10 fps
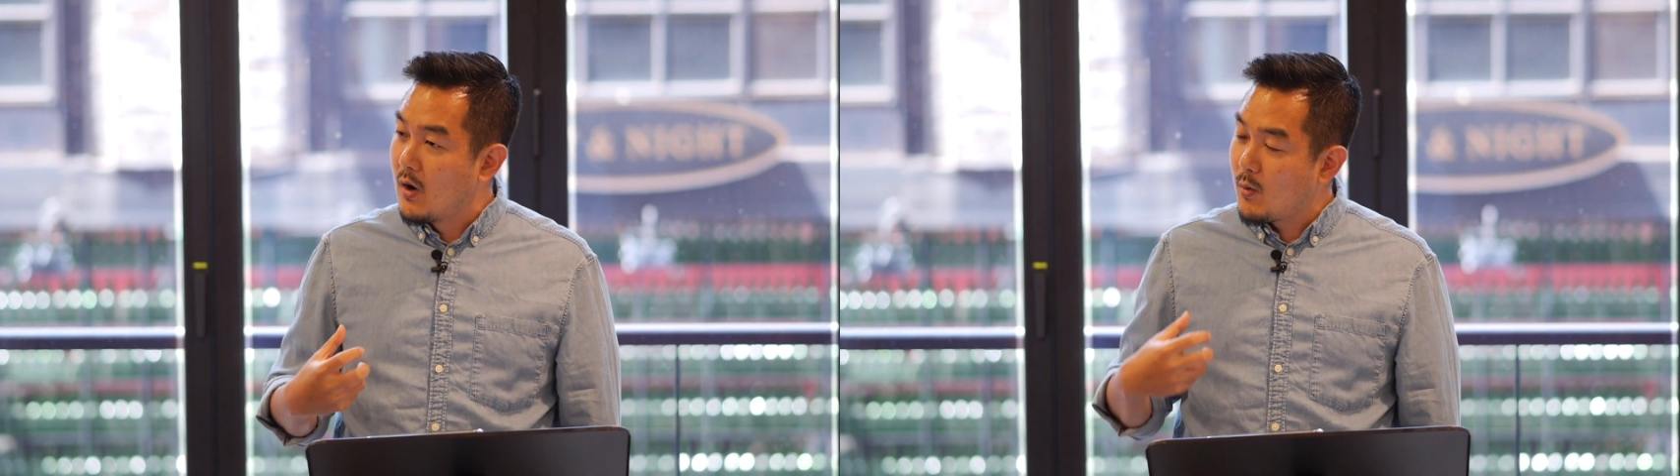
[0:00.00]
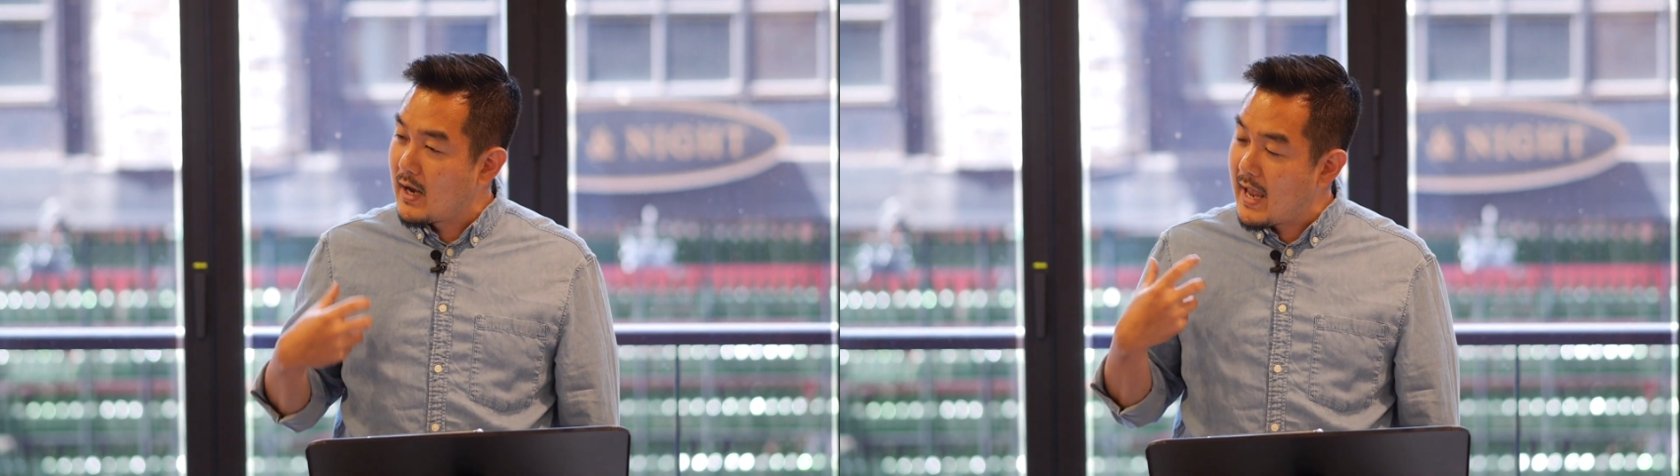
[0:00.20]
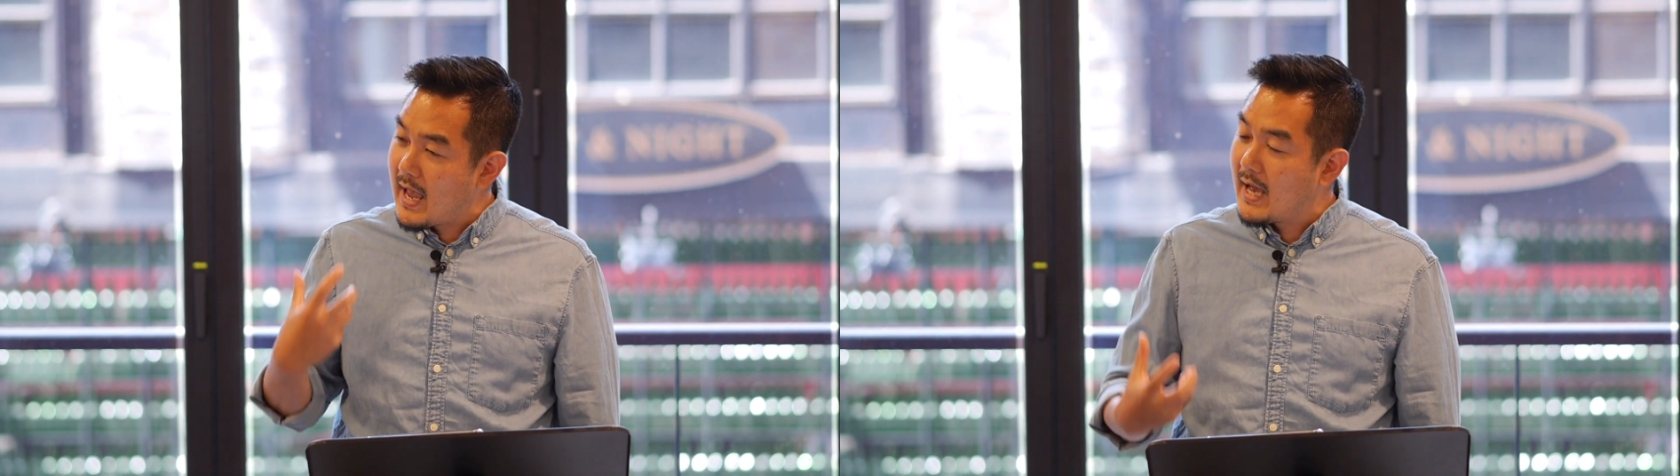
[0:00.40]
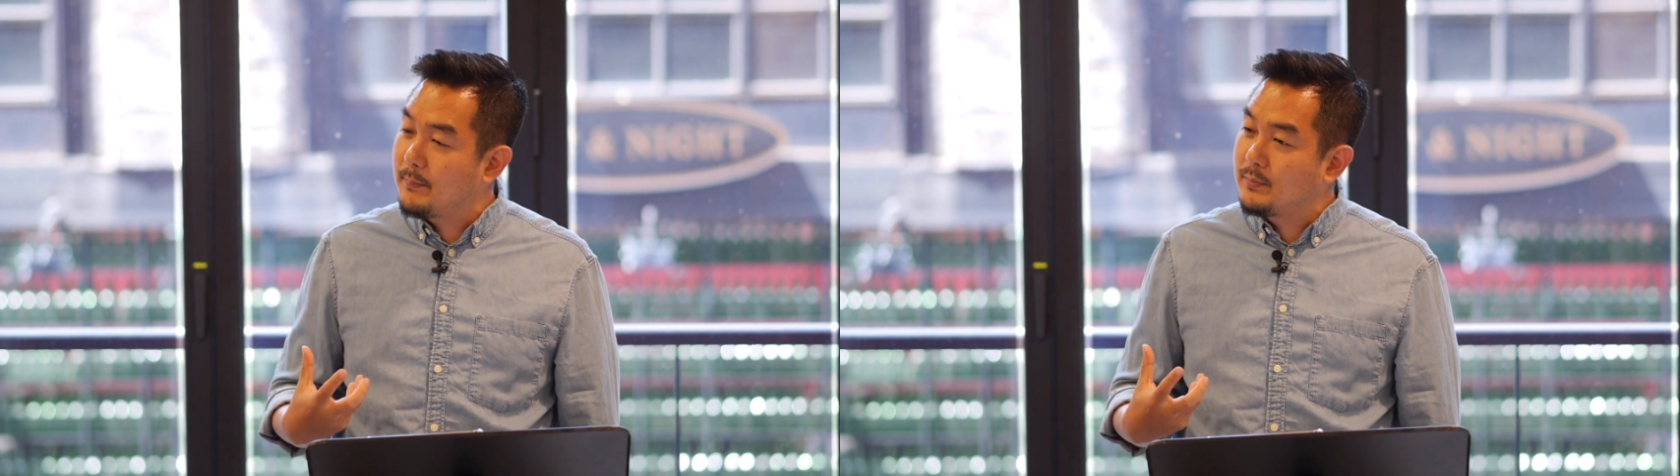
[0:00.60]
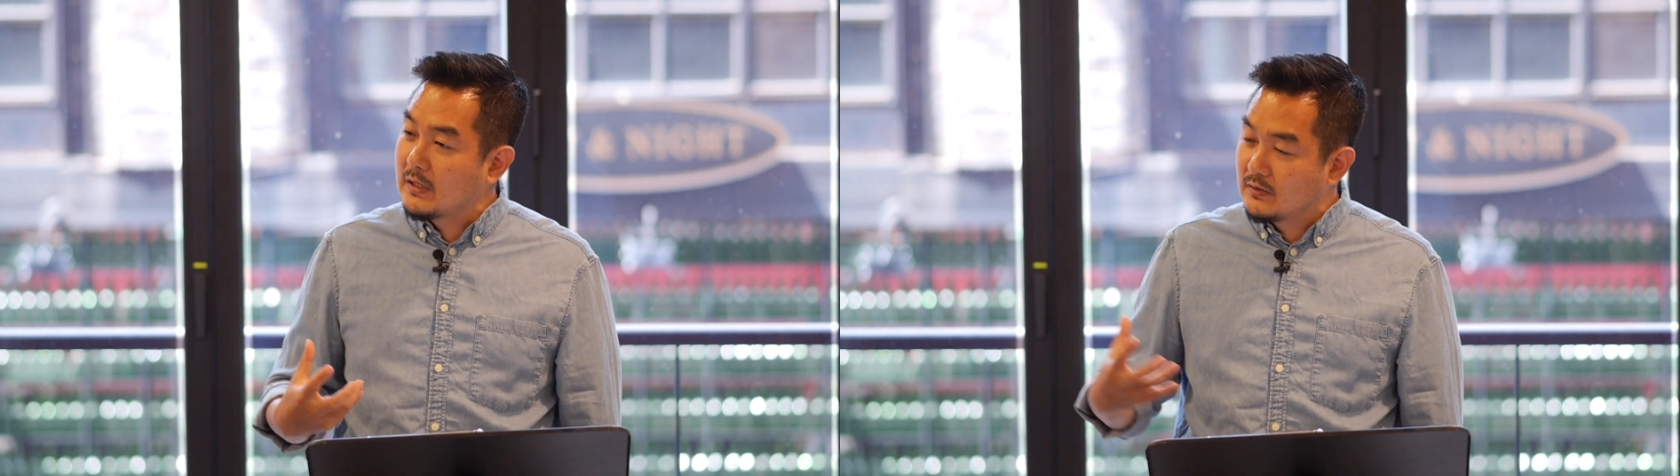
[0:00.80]
what
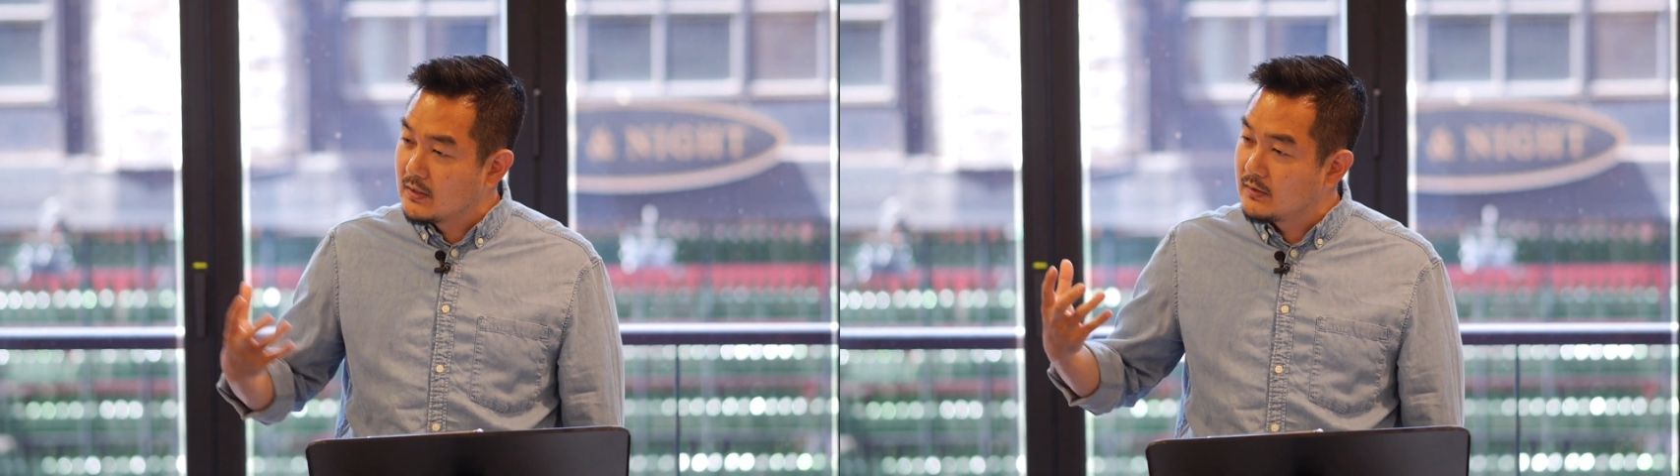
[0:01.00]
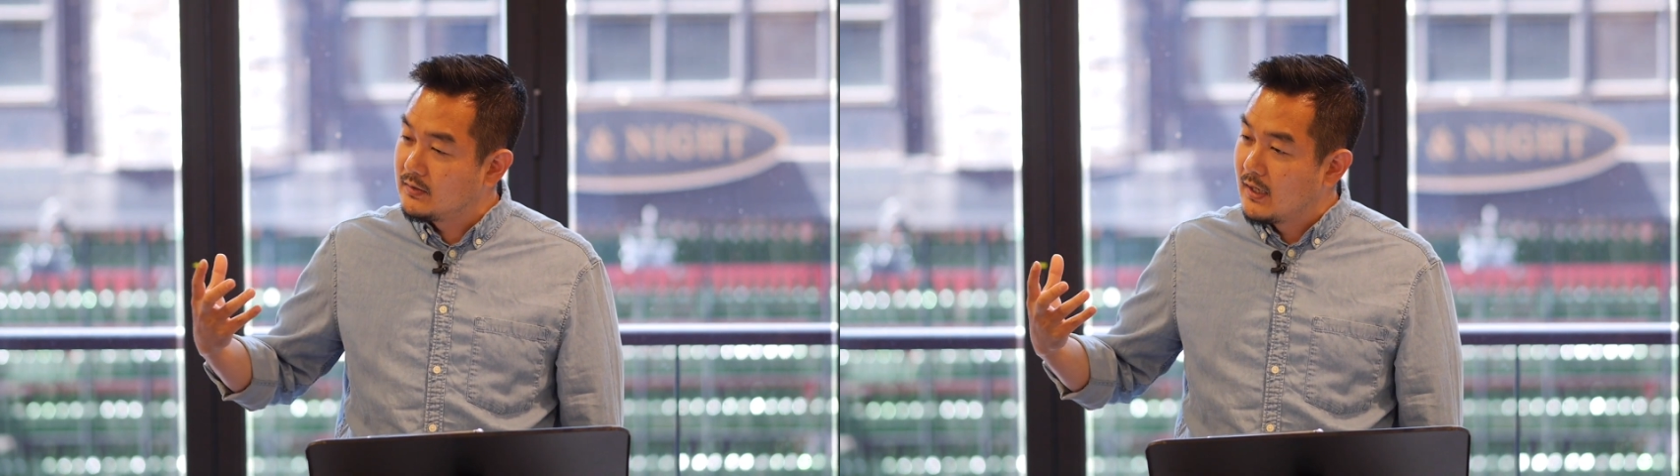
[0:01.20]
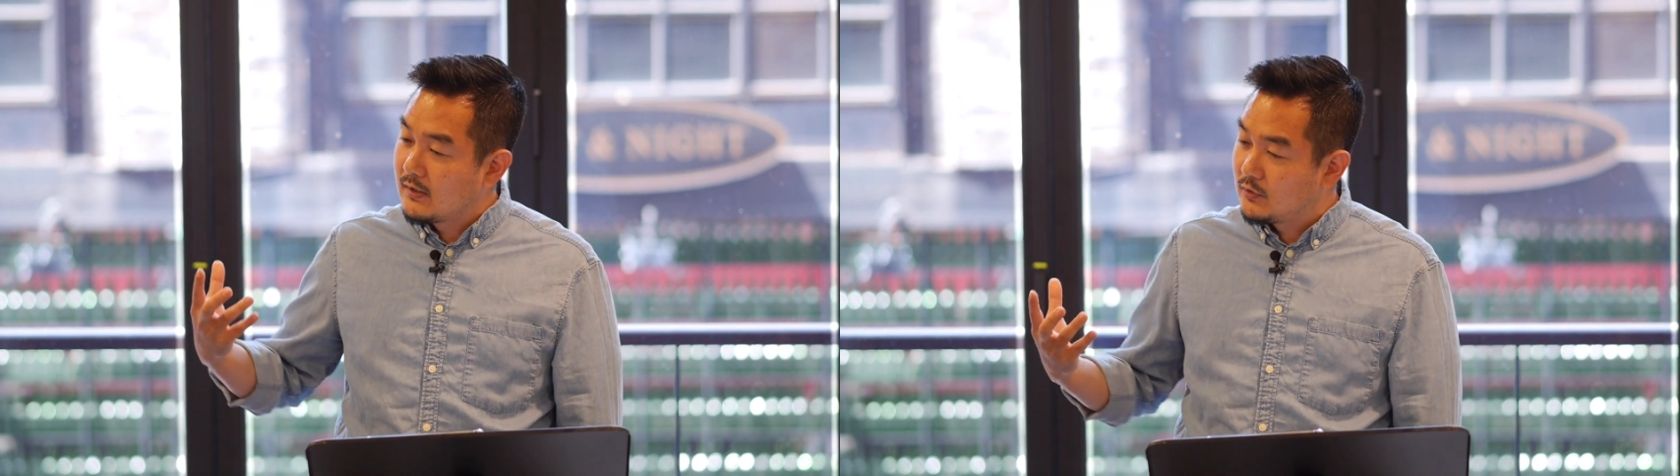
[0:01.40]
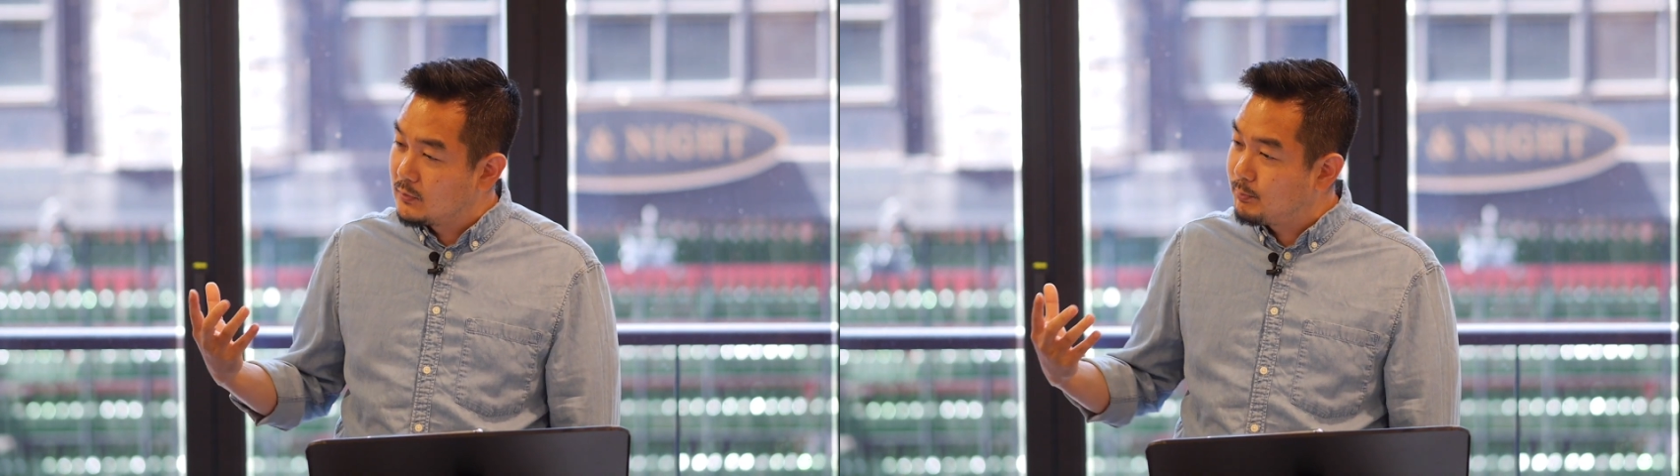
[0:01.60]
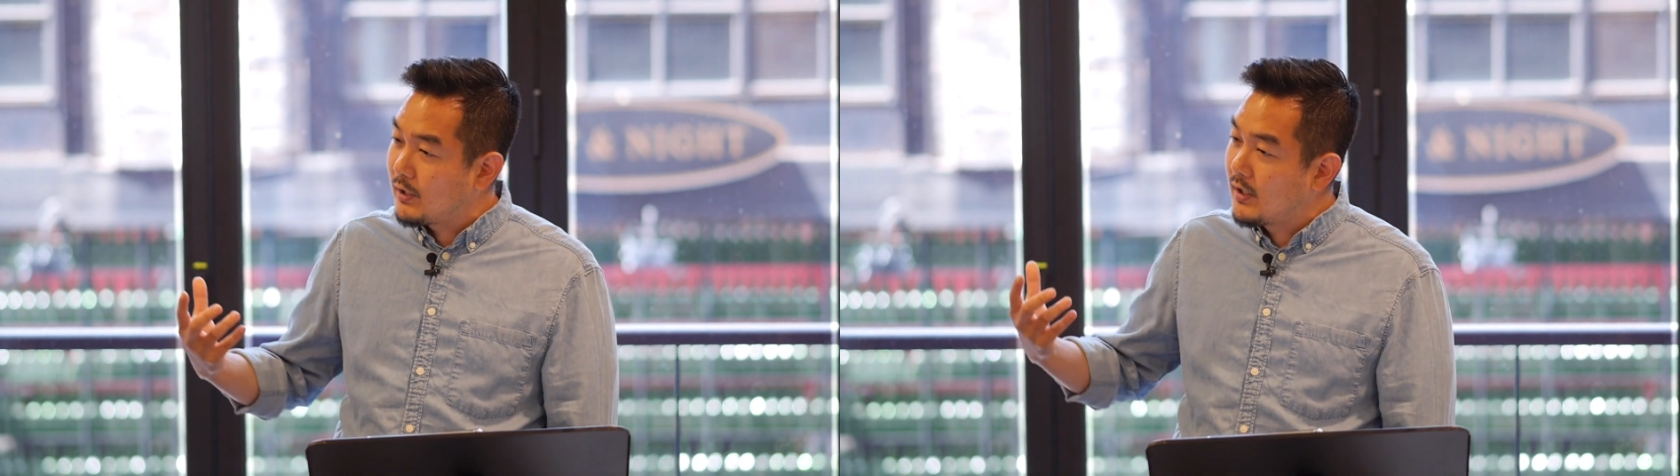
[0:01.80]
happens is the
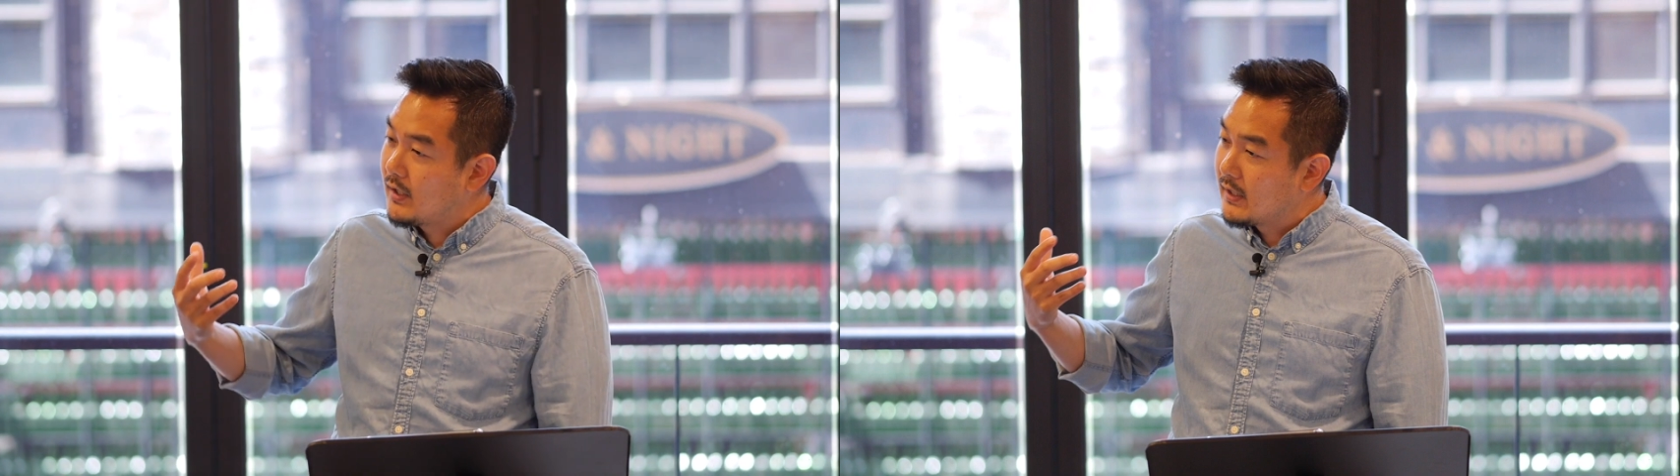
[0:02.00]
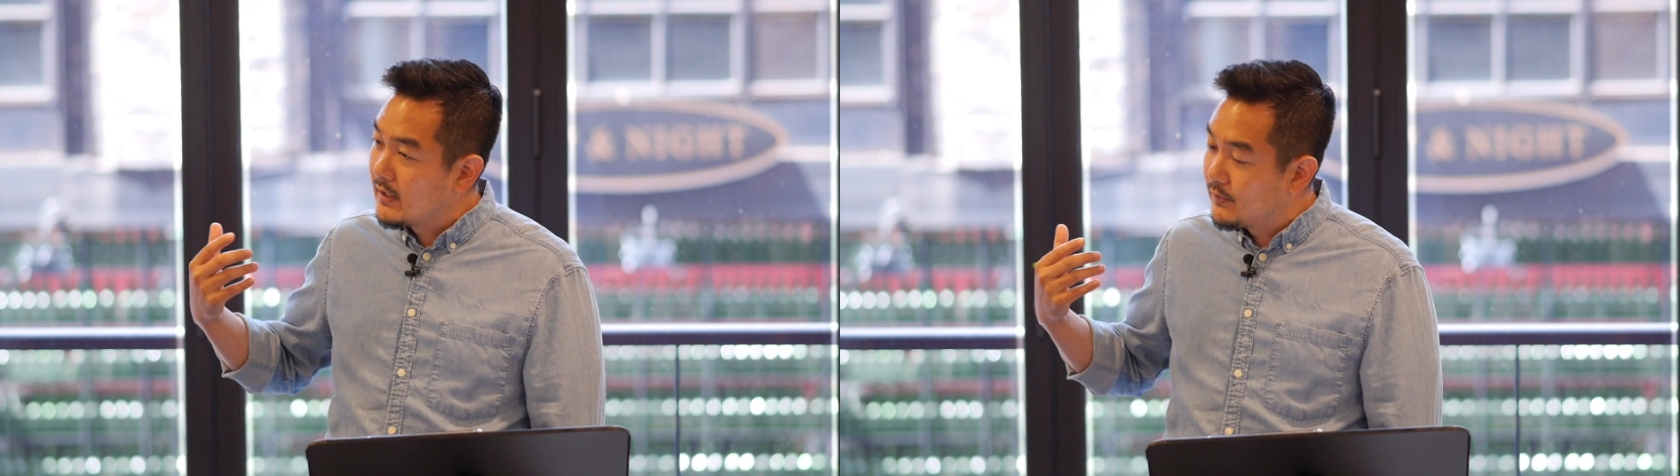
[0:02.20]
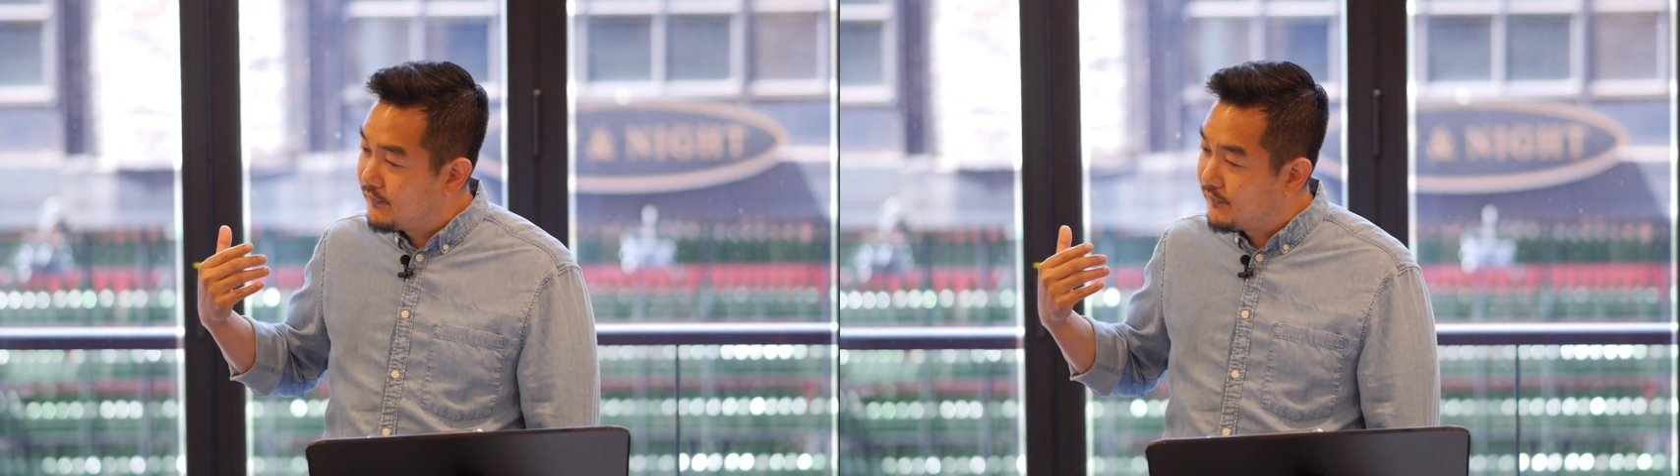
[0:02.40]
Spirit